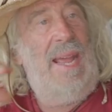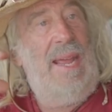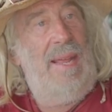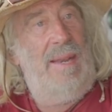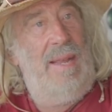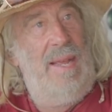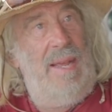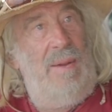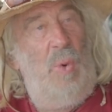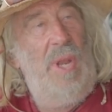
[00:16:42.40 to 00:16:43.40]
And
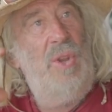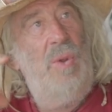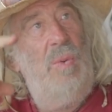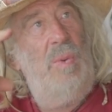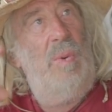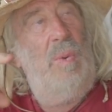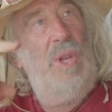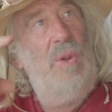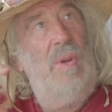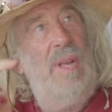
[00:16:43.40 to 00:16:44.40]
when you
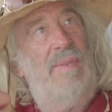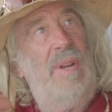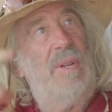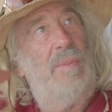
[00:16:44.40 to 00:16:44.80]
live in a